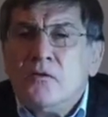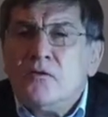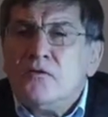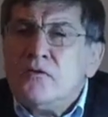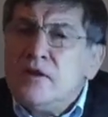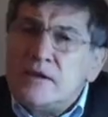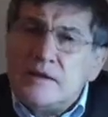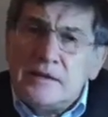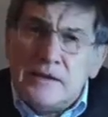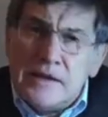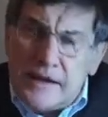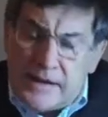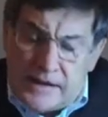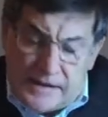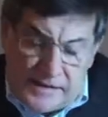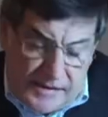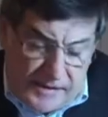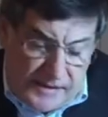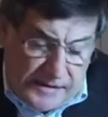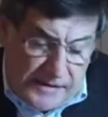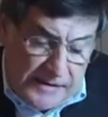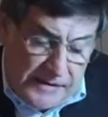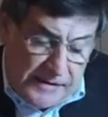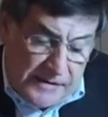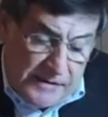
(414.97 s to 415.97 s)
the
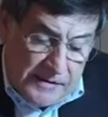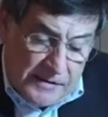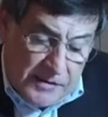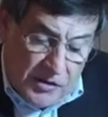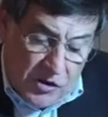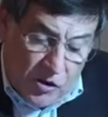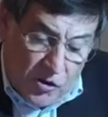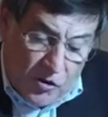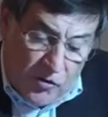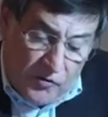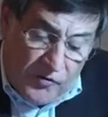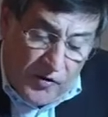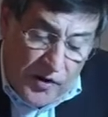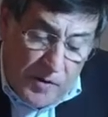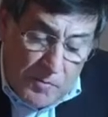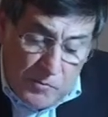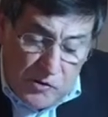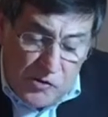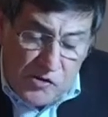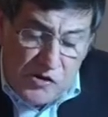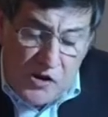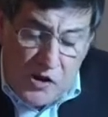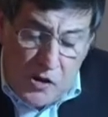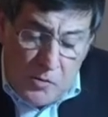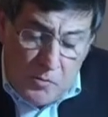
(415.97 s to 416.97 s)
task of a
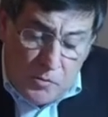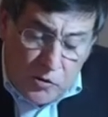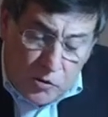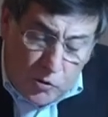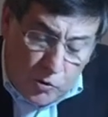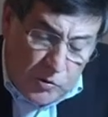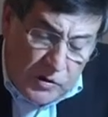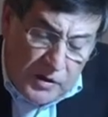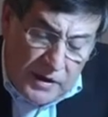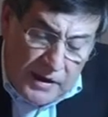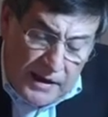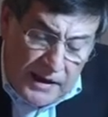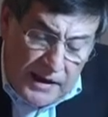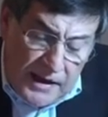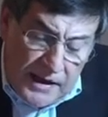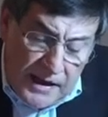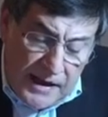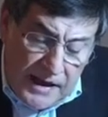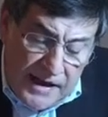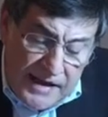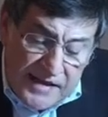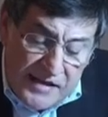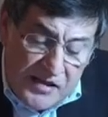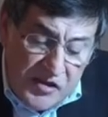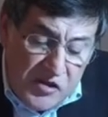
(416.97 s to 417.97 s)
museum today
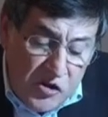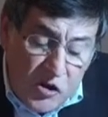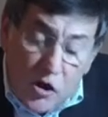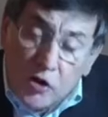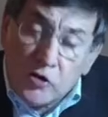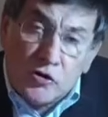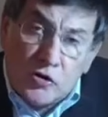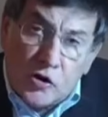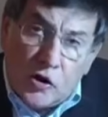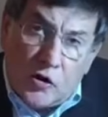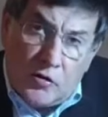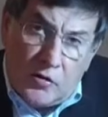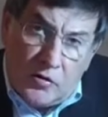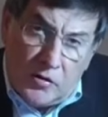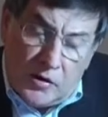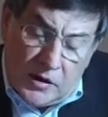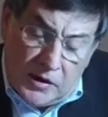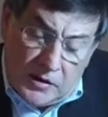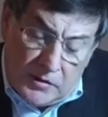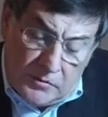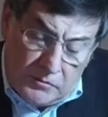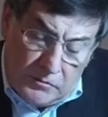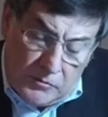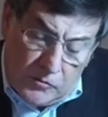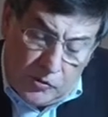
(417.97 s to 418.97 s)
is not
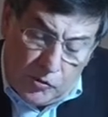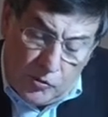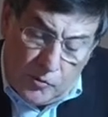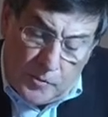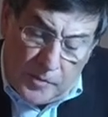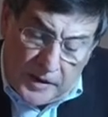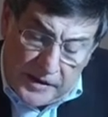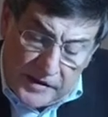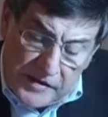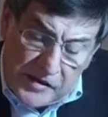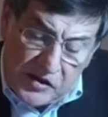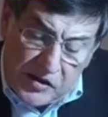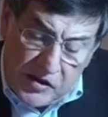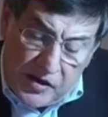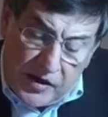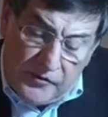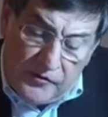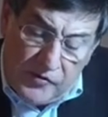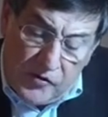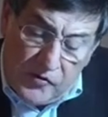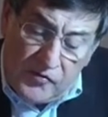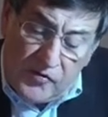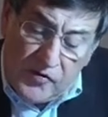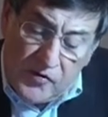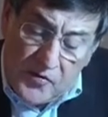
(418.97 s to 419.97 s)
only to
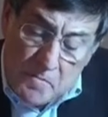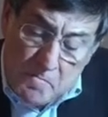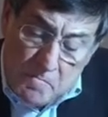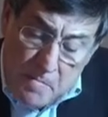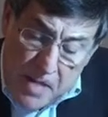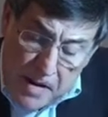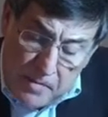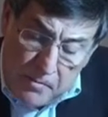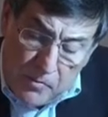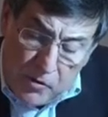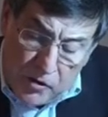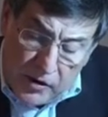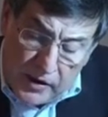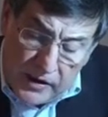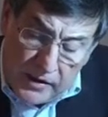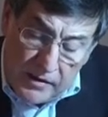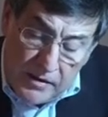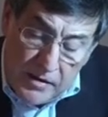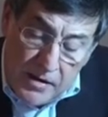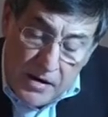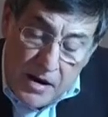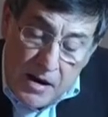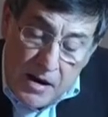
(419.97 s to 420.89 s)
preserve the memory,